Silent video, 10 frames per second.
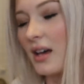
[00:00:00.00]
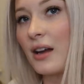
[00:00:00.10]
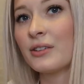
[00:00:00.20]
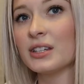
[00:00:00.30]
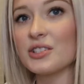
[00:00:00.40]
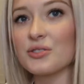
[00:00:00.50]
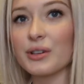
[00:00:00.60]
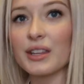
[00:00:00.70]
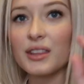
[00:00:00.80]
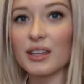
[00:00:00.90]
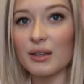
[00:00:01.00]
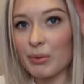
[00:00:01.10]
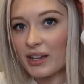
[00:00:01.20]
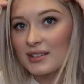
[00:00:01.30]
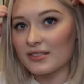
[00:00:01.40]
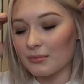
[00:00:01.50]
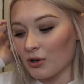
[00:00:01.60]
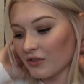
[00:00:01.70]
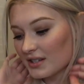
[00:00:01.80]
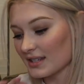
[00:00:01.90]
I really enjoy the pins from
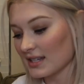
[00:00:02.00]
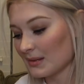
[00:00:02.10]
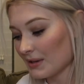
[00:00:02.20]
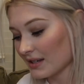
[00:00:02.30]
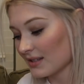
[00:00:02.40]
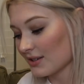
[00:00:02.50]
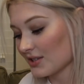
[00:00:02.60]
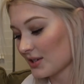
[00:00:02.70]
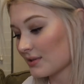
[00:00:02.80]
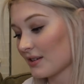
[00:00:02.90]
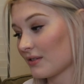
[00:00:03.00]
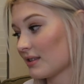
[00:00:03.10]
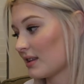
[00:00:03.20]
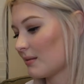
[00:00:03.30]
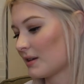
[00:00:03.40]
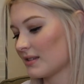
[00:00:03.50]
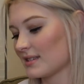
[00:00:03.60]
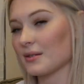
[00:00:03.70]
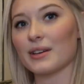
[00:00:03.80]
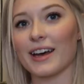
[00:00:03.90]
overseas because they're so different than the pins
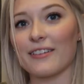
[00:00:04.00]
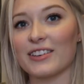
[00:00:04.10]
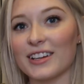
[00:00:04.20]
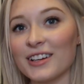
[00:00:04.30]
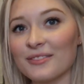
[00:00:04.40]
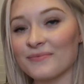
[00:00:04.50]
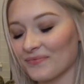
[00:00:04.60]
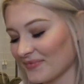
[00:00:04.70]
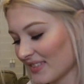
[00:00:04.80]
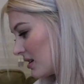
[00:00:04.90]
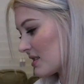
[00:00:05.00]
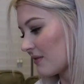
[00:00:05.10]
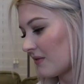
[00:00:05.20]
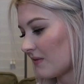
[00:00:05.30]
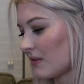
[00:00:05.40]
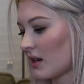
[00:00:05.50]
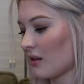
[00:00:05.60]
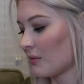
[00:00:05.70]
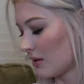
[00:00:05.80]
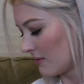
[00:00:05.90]
that we have here. Here's
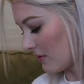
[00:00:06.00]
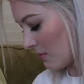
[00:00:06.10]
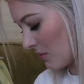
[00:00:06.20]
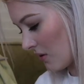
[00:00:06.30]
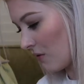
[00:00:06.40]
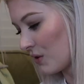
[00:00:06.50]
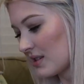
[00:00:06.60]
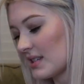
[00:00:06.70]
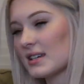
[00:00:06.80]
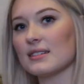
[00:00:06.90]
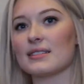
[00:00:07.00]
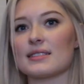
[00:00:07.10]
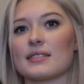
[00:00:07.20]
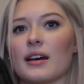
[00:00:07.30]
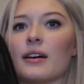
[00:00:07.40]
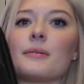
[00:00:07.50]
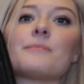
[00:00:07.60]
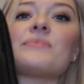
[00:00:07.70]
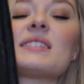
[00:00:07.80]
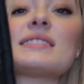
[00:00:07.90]
another one from overseas.
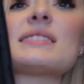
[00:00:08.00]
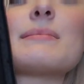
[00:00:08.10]
This is